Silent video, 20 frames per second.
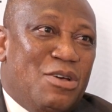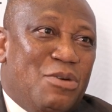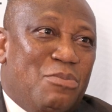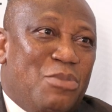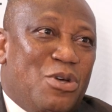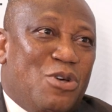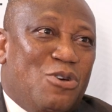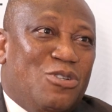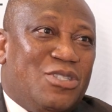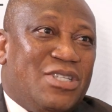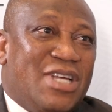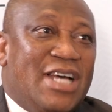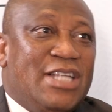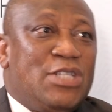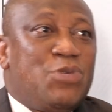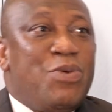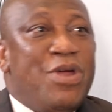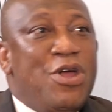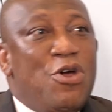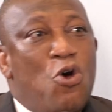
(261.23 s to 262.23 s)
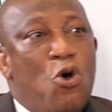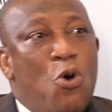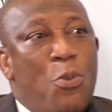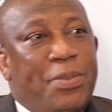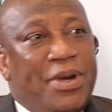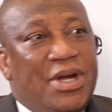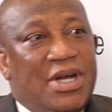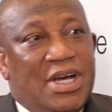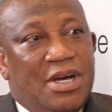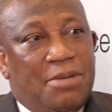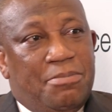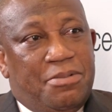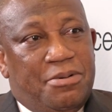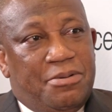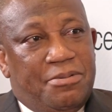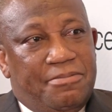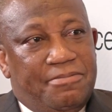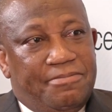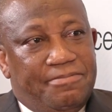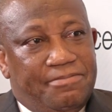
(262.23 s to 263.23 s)
Because as we open up
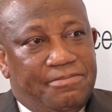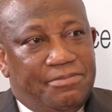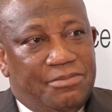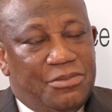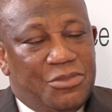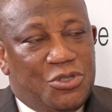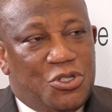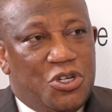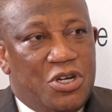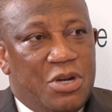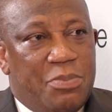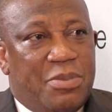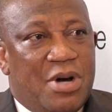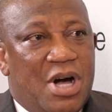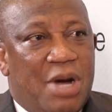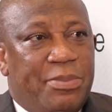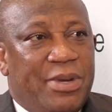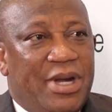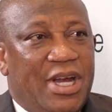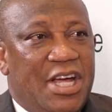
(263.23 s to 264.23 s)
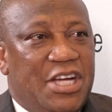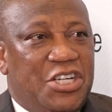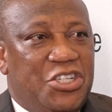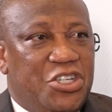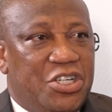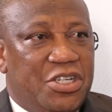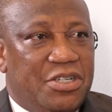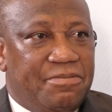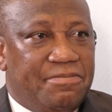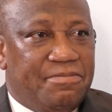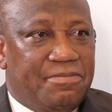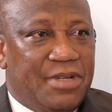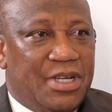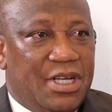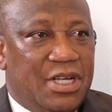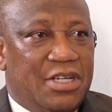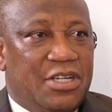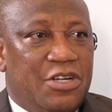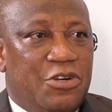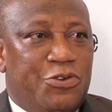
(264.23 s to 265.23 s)
to the population
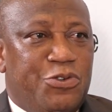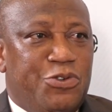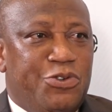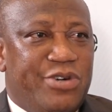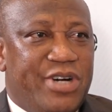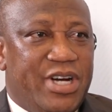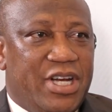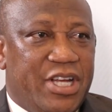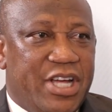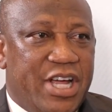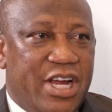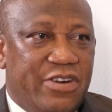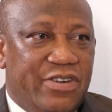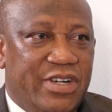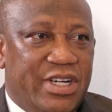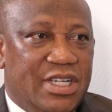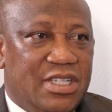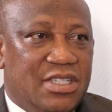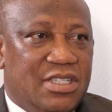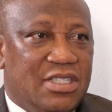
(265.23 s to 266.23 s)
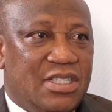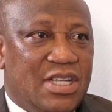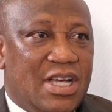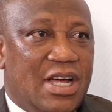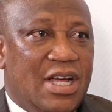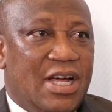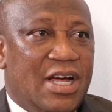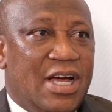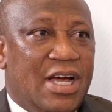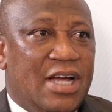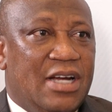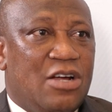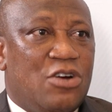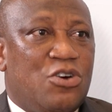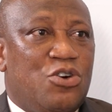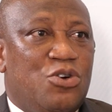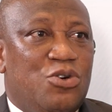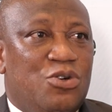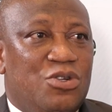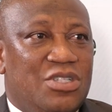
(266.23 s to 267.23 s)
in the rural areas and
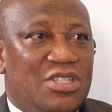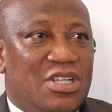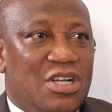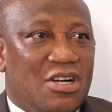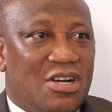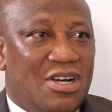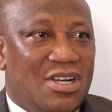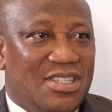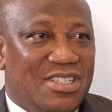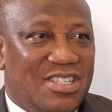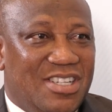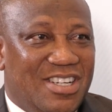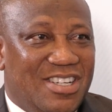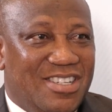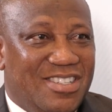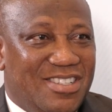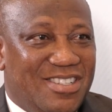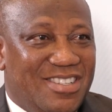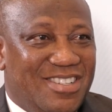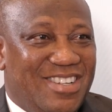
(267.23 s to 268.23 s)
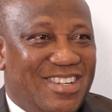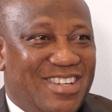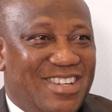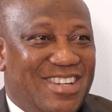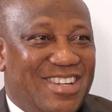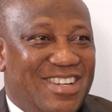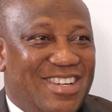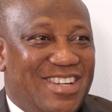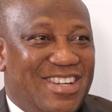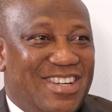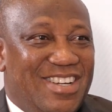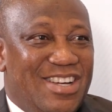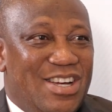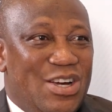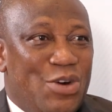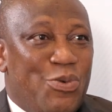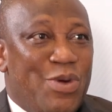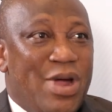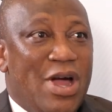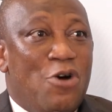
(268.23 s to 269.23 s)
across the continent,
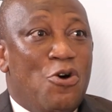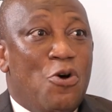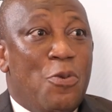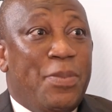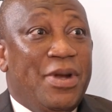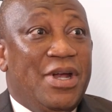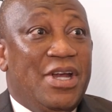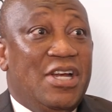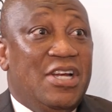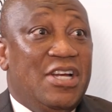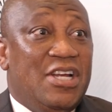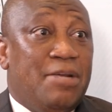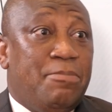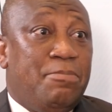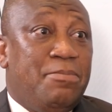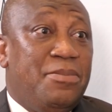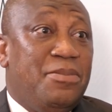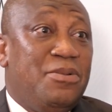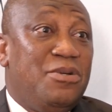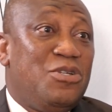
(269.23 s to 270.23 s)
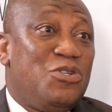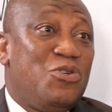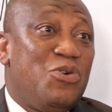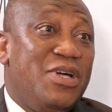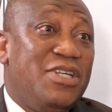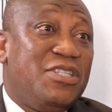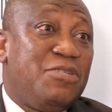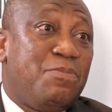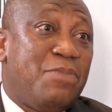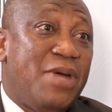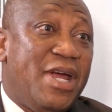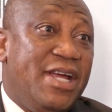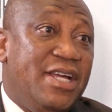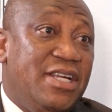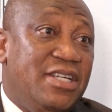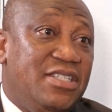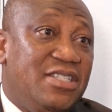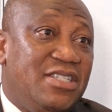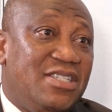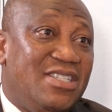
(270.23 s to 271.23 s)
we are opening up to a
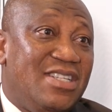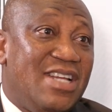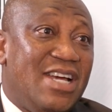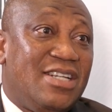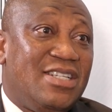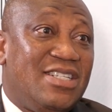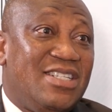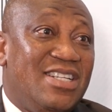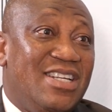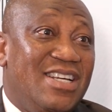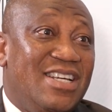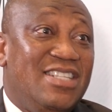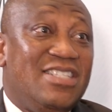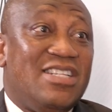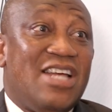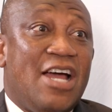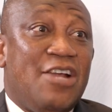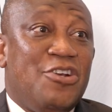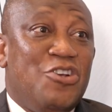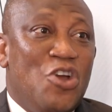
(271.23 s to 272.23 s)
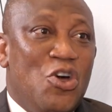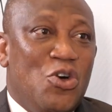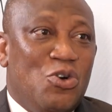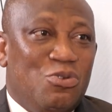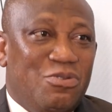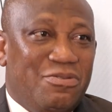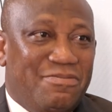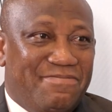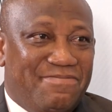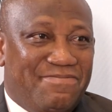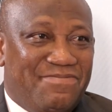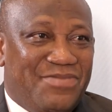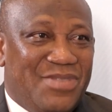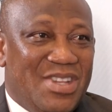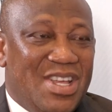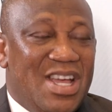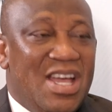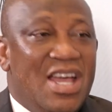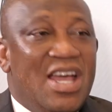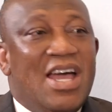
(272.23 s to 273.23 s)
space that is unknown.
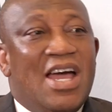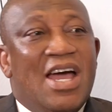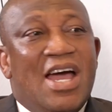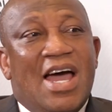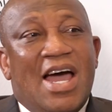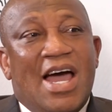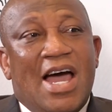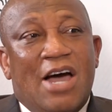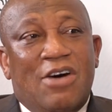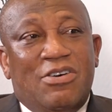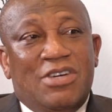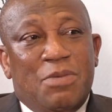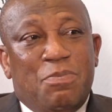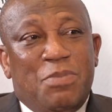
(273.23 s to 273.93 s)
How the